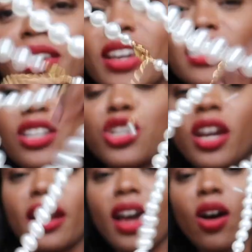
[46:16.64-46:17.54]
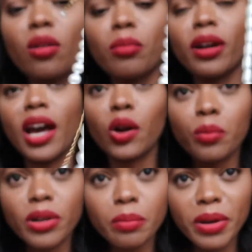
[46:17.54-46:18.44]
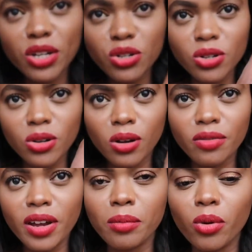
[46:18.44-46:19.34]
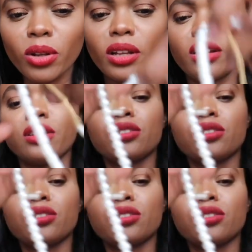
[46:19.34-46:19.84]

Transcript: you guys can check it out. But I will put a picture of N Boylan on the